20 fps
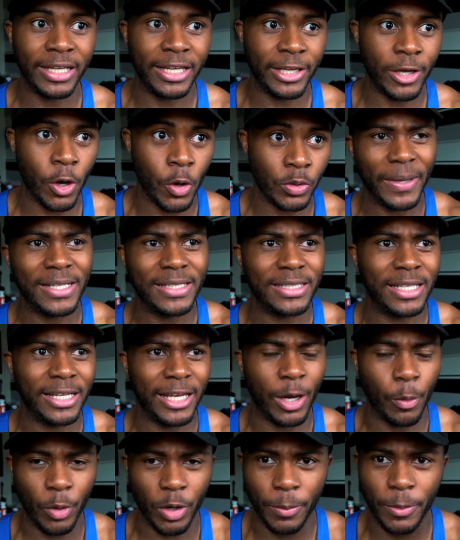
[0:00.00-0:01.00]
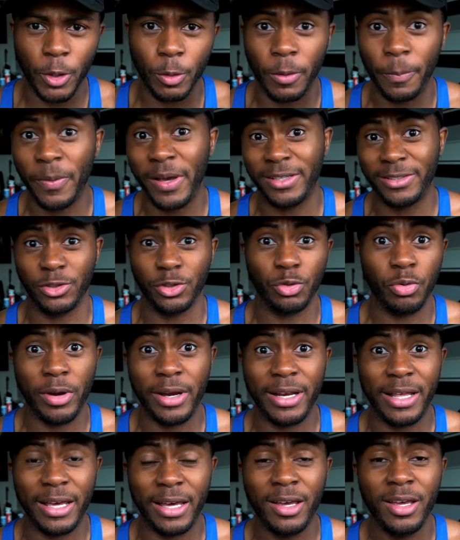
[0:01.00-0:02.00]
He goes, basically, I want to become a personal
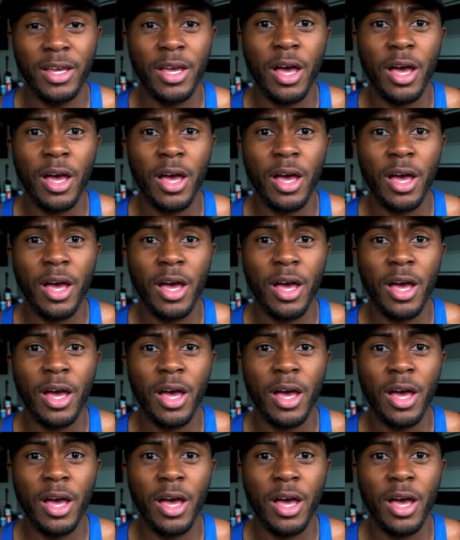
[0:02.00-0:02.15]
trainer.